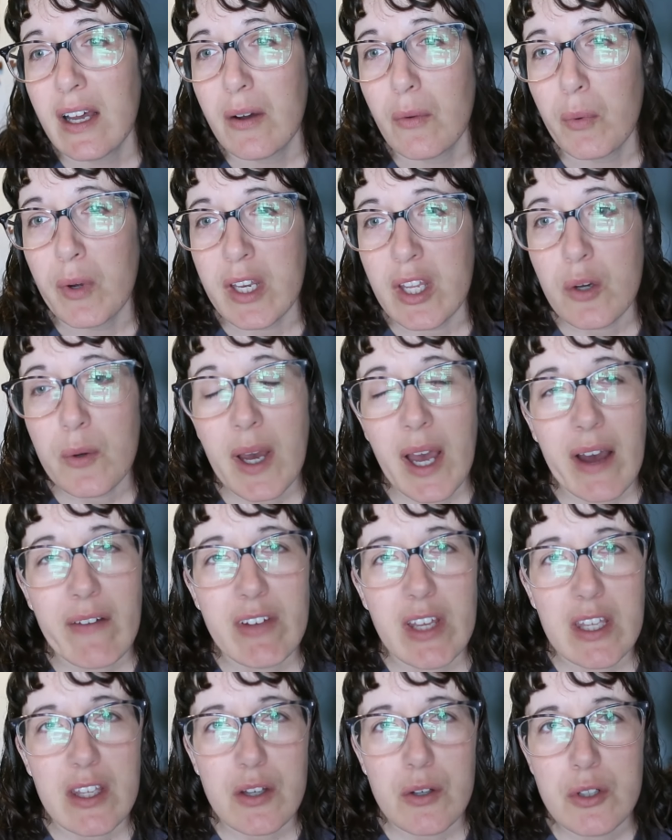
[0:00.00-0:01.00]
When you have
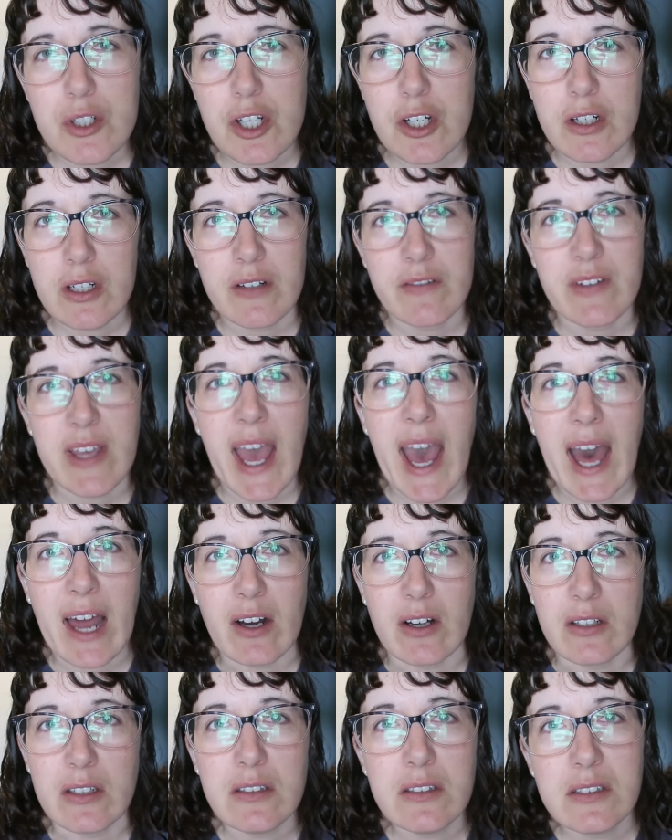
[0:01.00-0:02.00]
a huge herd of
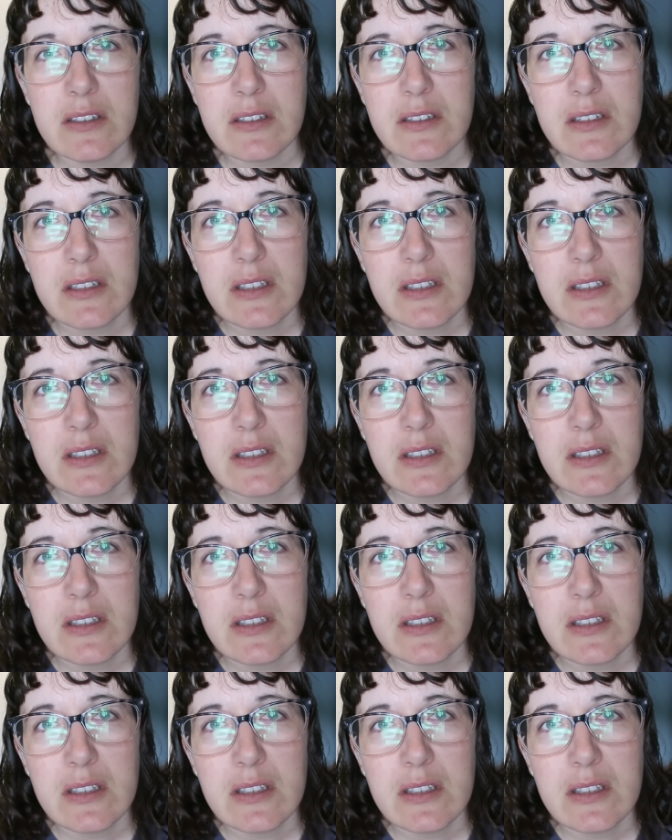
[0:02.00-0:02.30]
cattle,